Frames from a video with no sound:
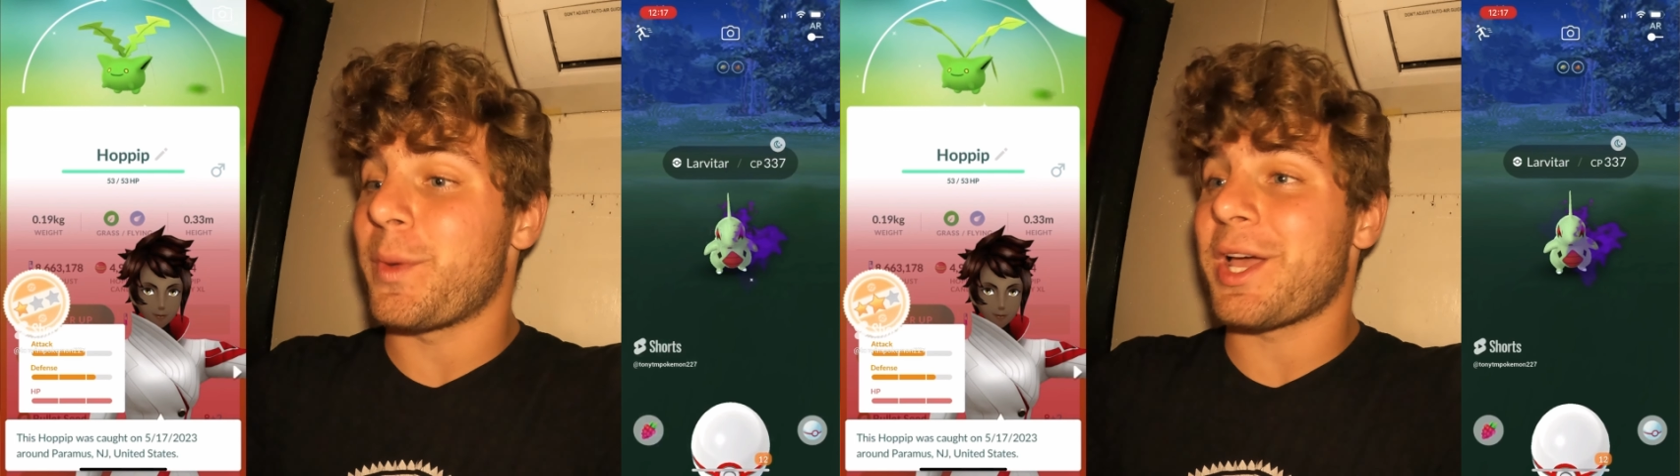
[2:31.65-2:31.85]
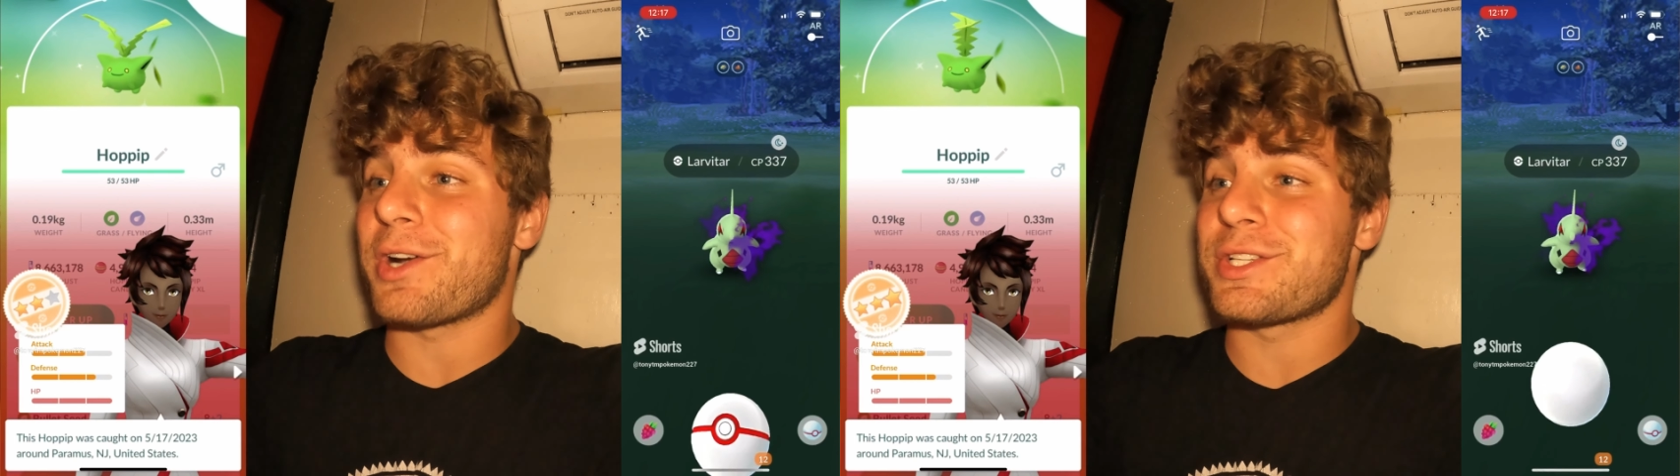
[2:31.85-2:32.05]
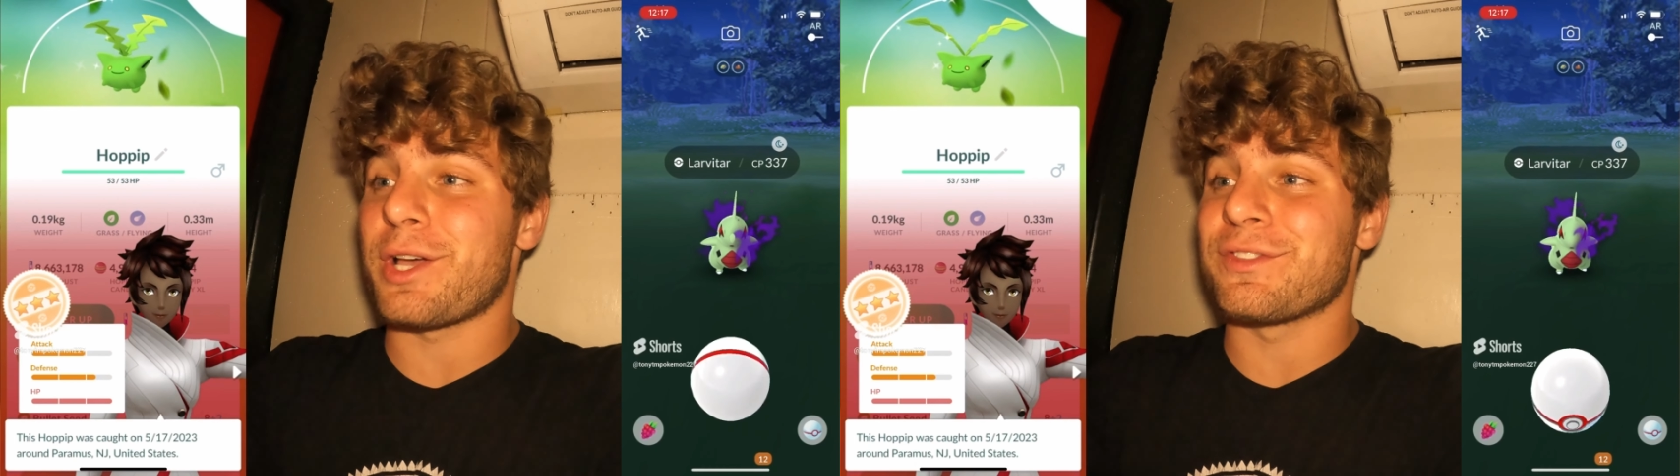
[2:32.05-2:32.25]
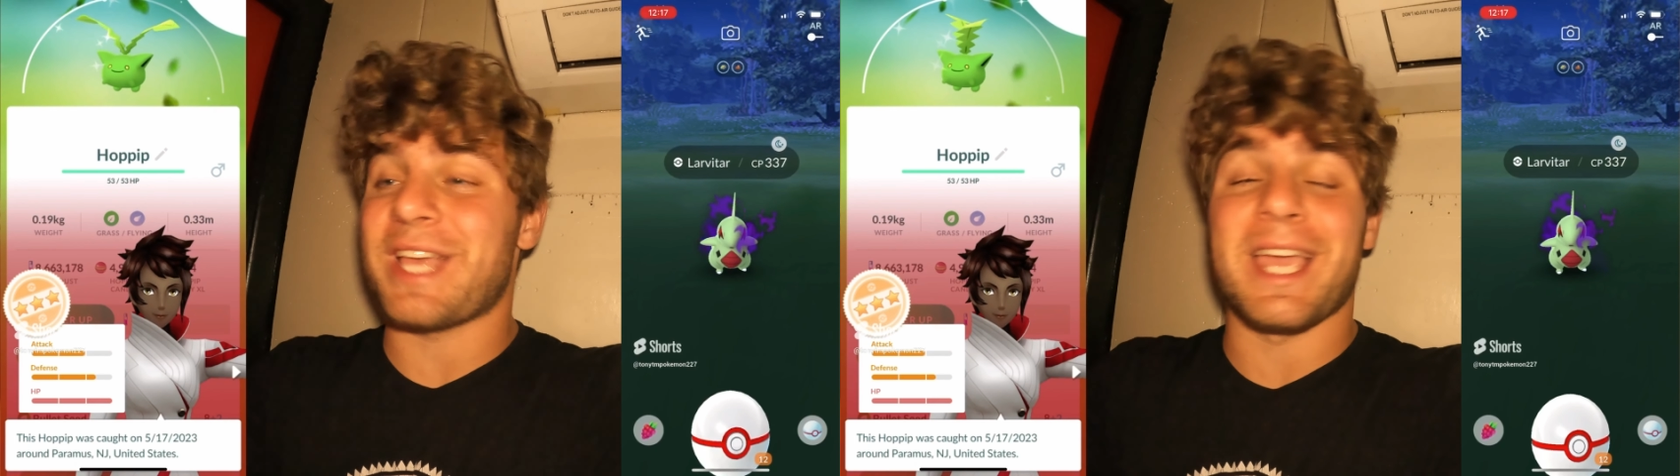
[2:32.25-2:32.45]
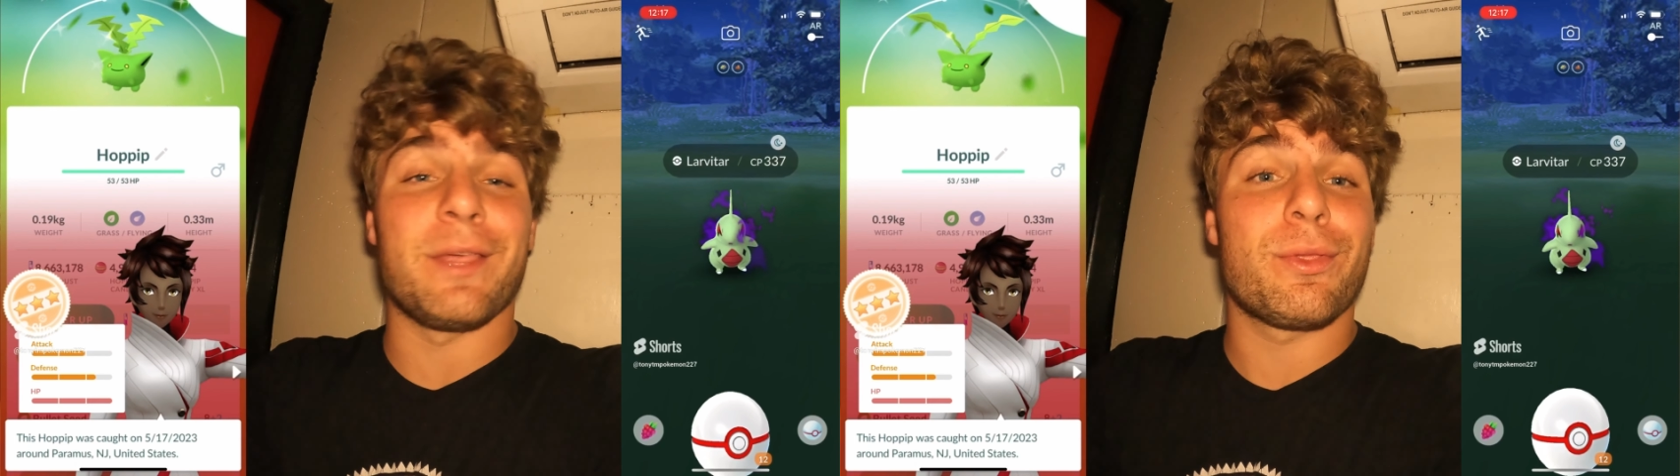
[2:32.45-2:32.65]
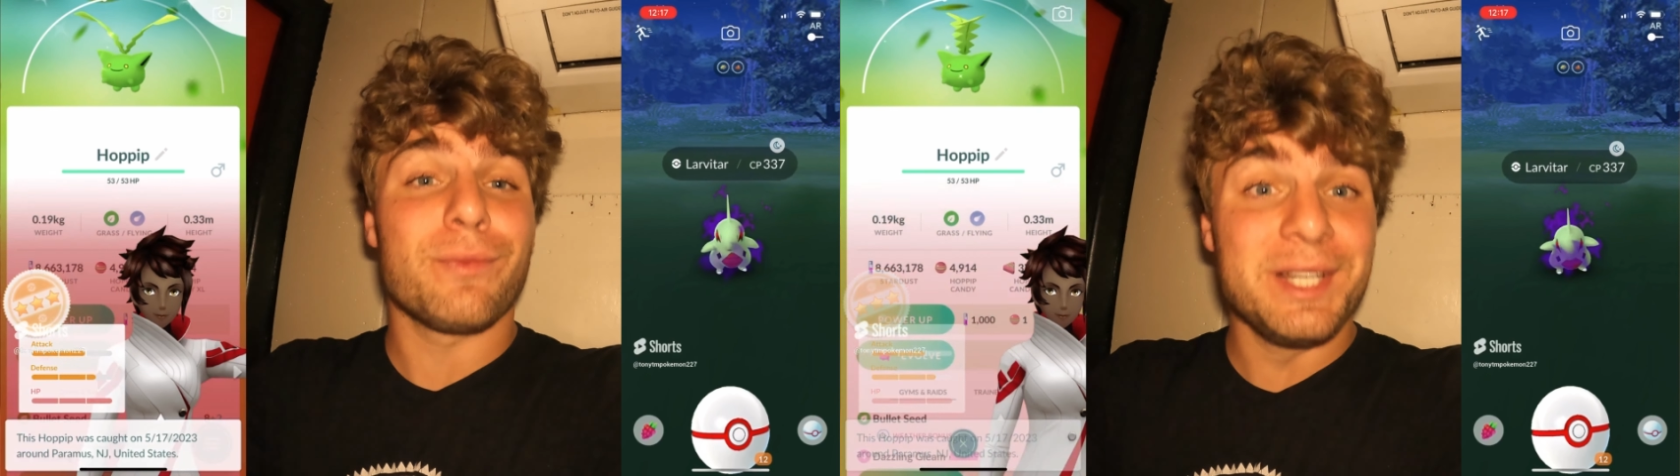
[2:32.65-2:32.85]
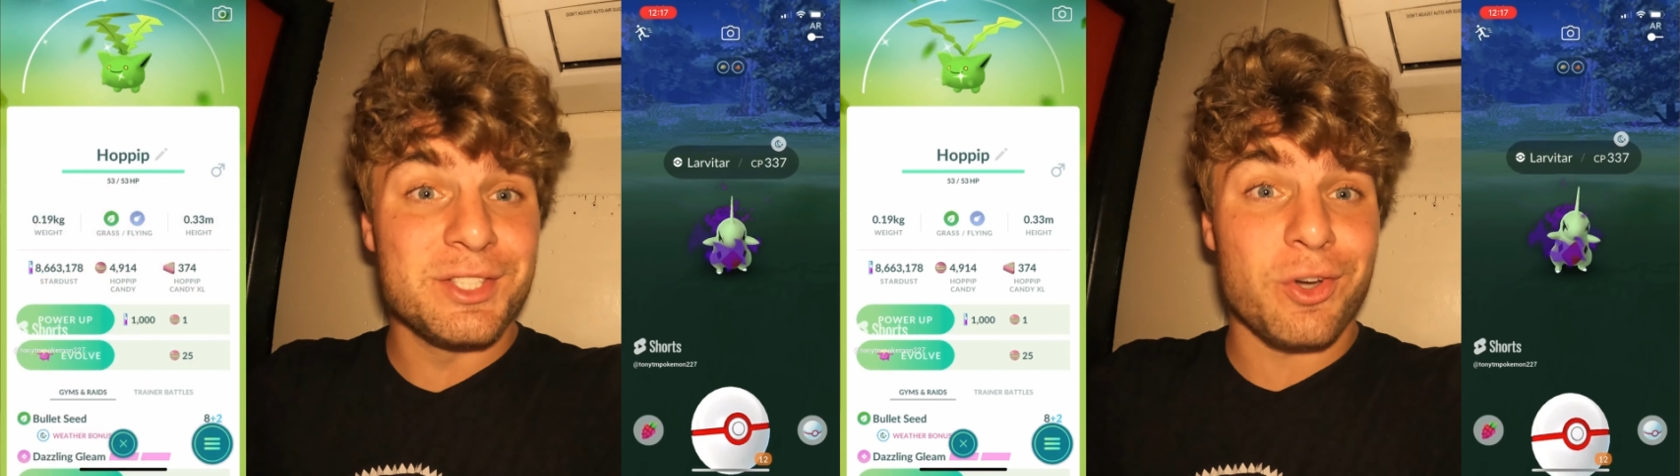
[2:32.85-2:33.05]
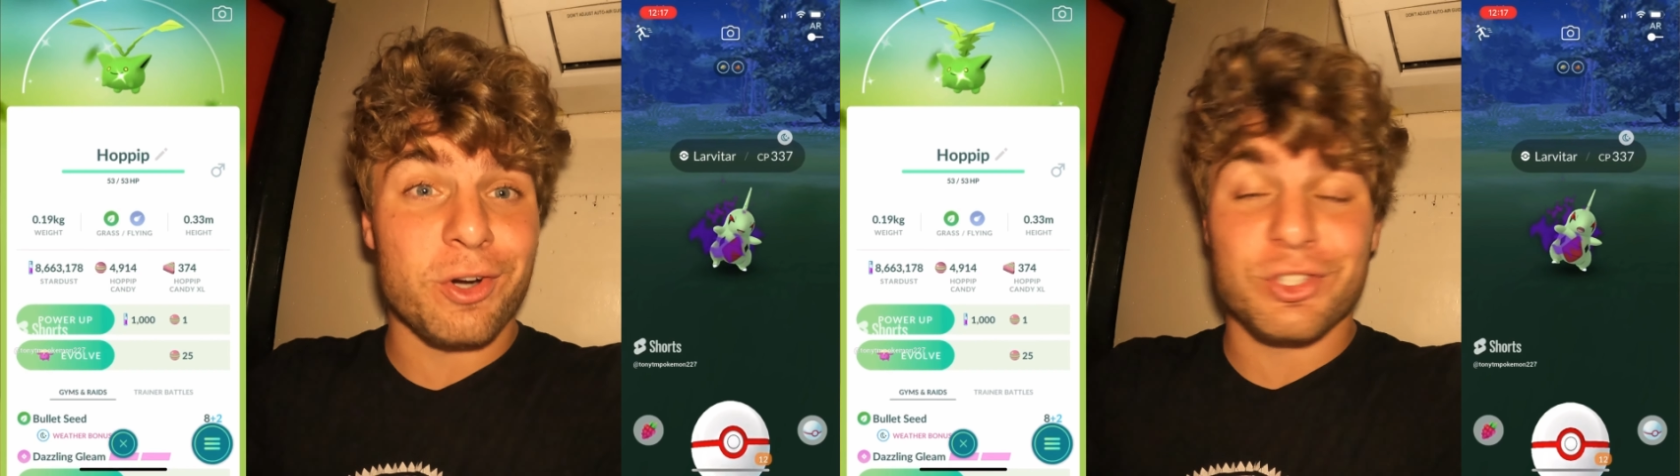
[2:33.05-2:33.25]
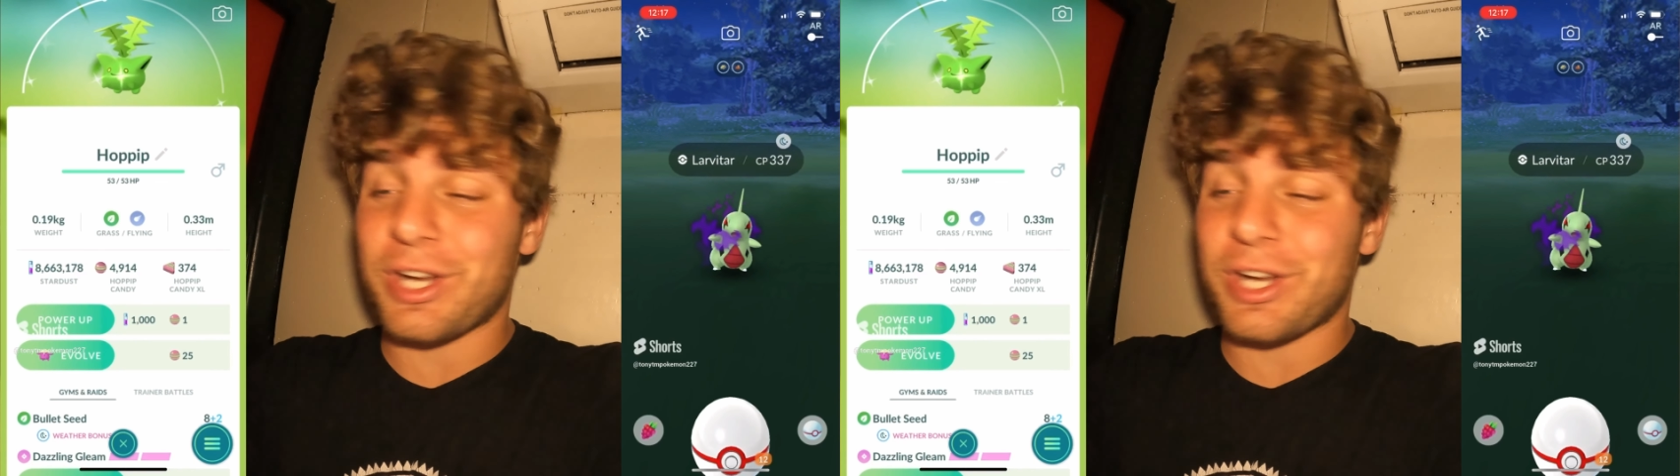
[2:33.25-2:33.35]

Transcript: We got ourselves a three-star